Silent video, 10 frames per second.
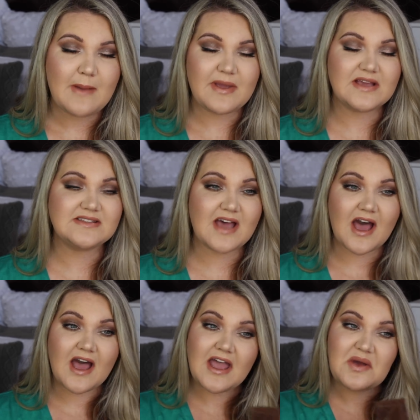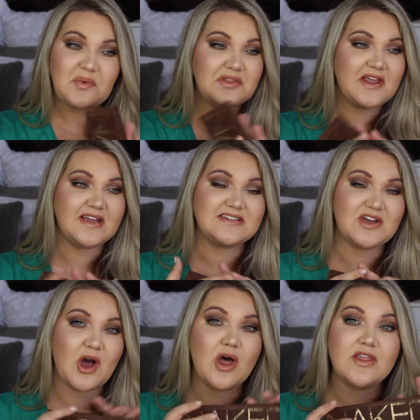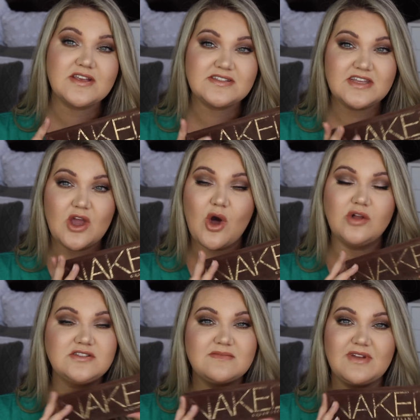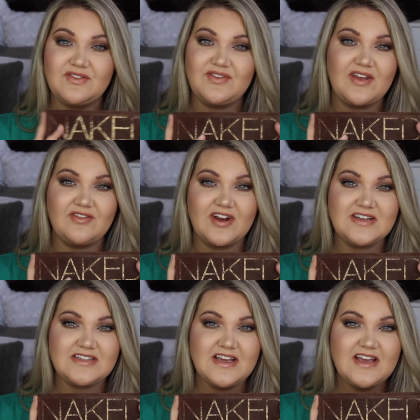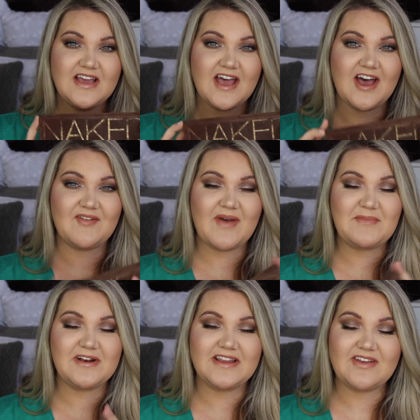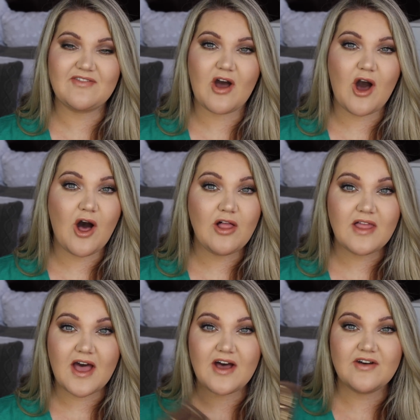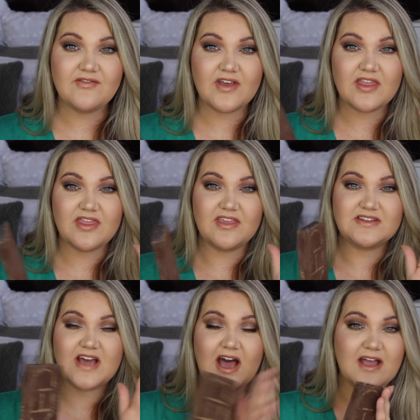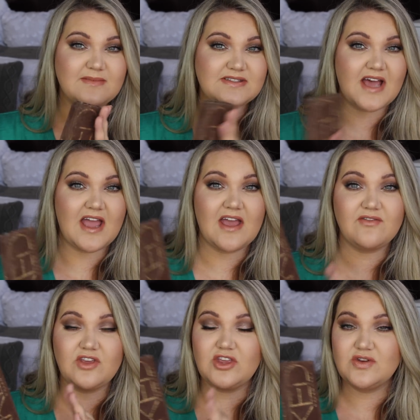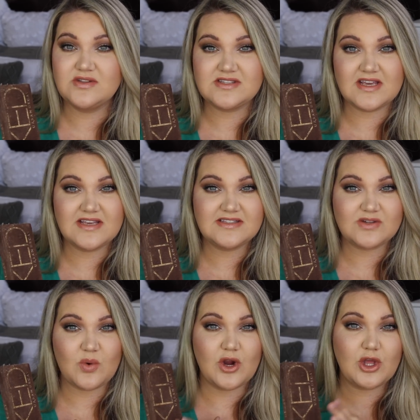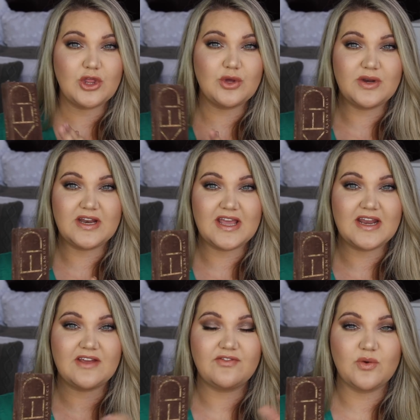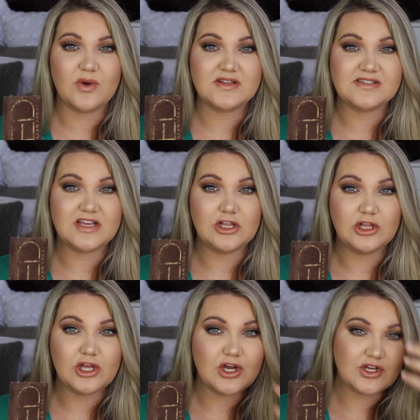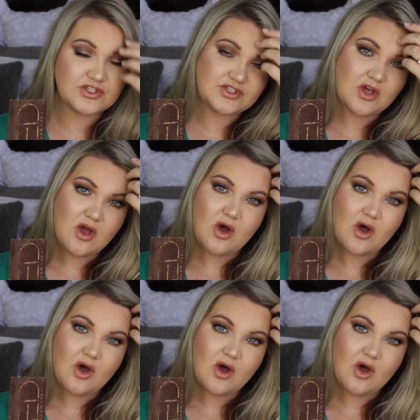because I would like to call this the ultimate favorite. Um, I'm going to leave all of the times I have used this or included it if you want to see looks,